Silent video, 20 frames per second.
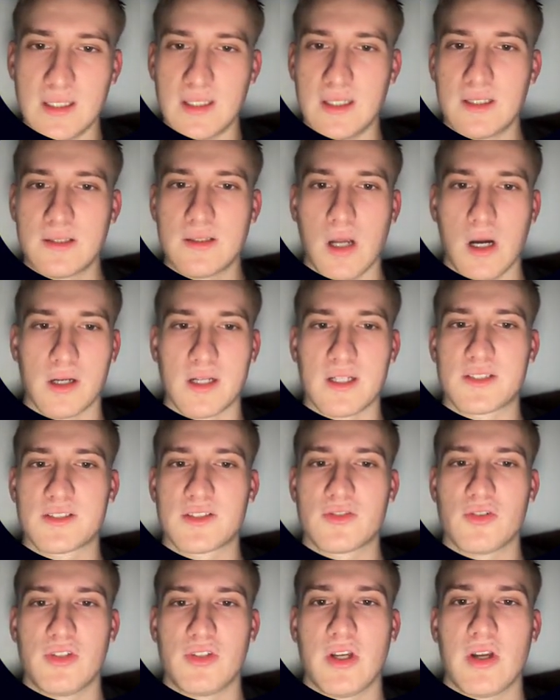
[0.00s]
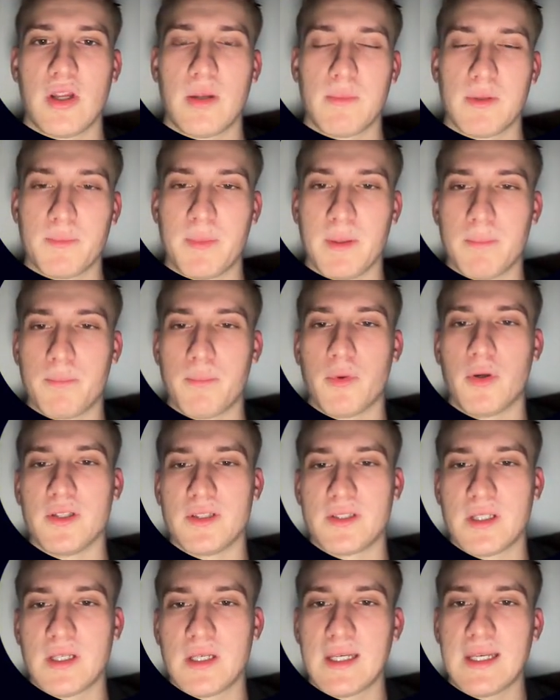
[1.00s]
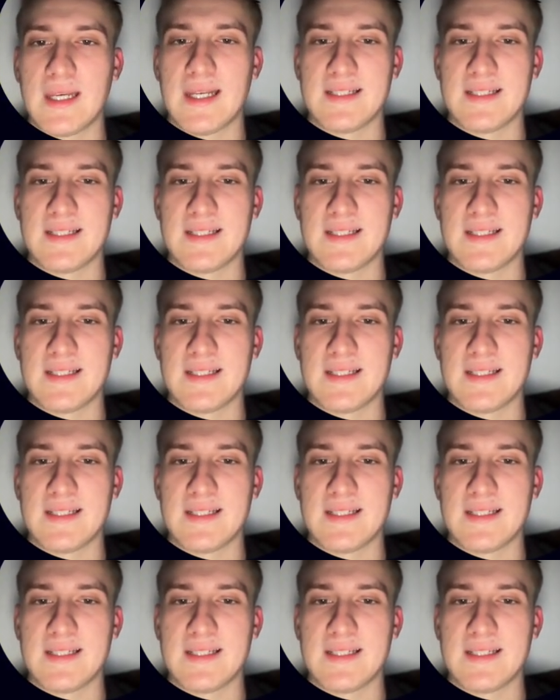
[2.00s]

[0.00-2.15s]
targets, so they're able to pinpoint and